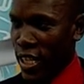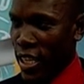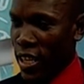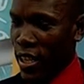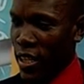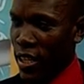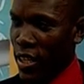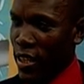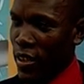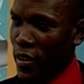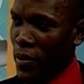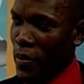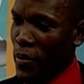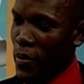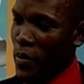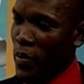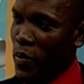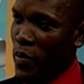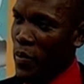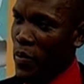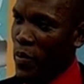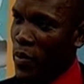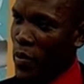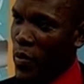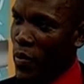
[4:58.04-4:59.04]
In fact, the
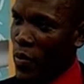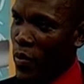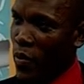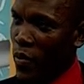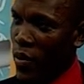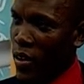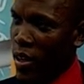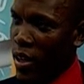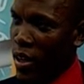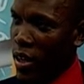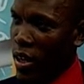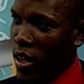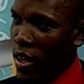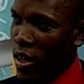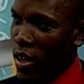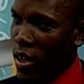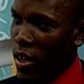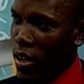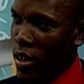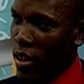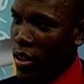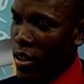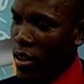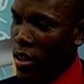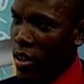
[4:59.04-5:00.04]
universal indicator,
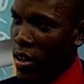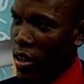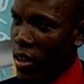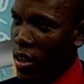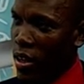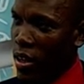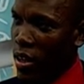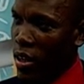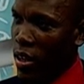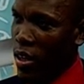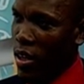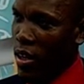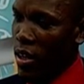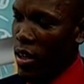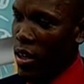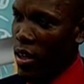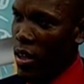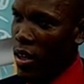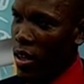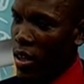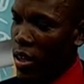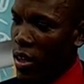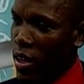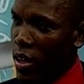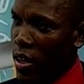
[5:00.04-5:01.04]
they tell us
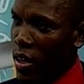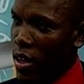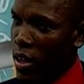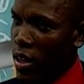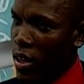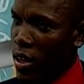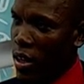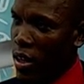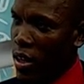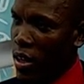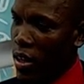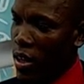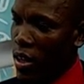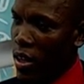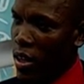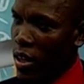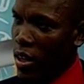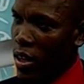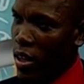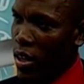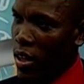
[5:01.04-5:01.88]
the pH